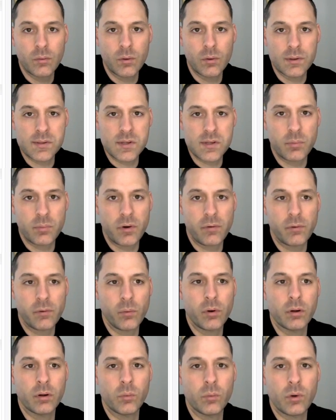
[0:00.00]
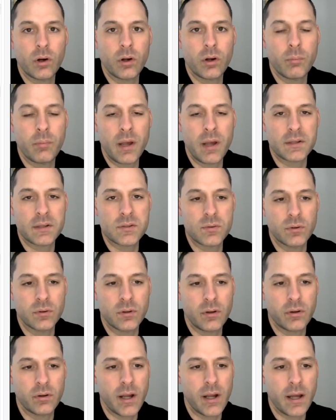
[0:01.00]
What's up, everyone? Welcome back to
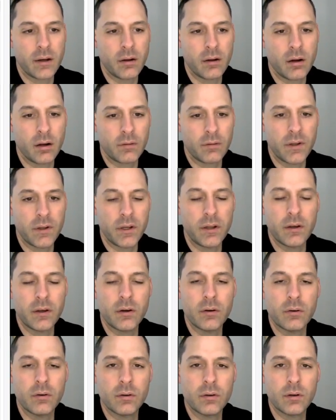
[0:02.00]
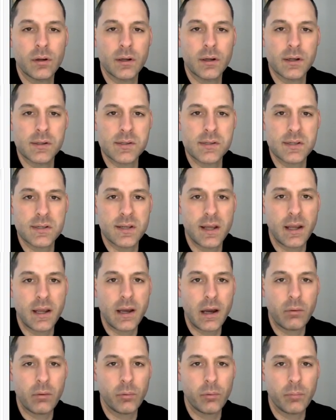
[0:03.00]
another ad hoc video. Today
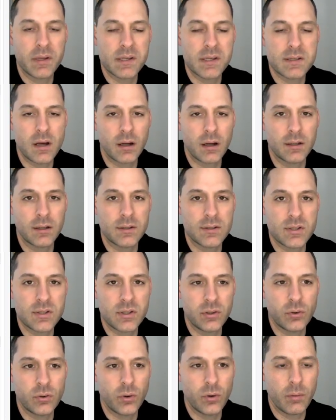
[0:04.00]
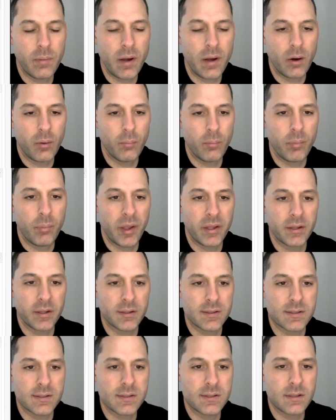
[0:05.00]
I will be talking to you about
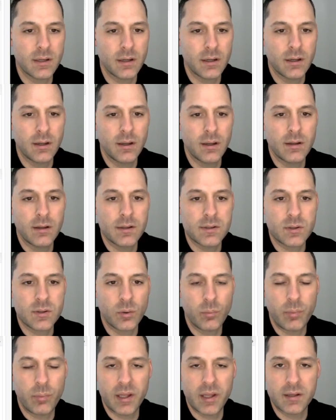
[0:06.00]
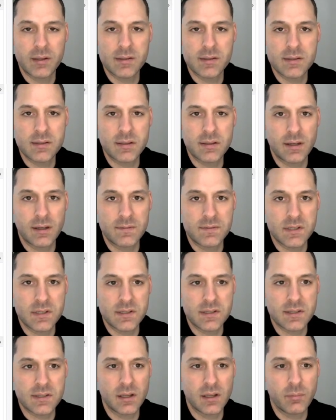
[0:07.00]
bins. So bins gives
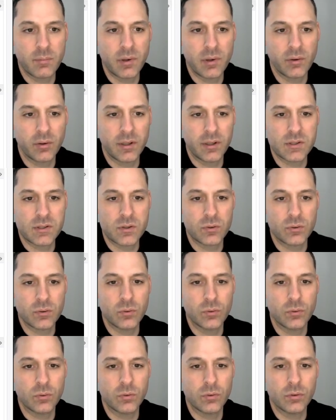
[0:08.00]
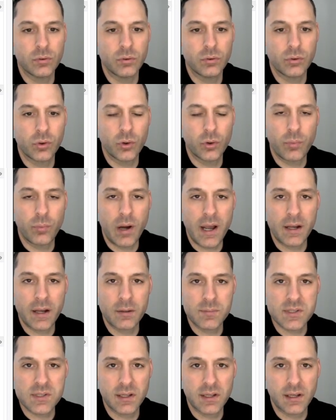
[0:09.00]
us the ability to group
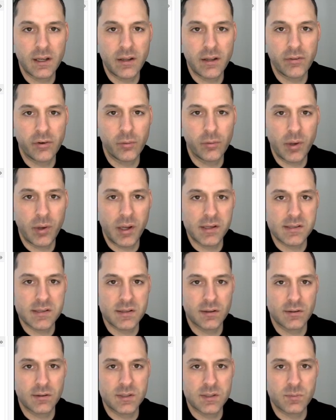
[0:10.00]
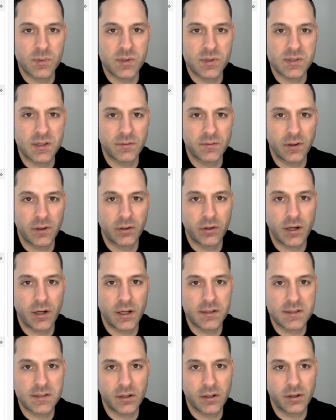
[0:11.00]
items together based on specific
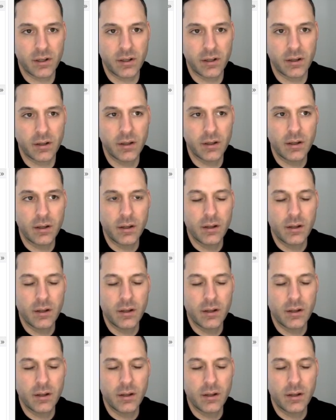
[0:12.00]
criteria,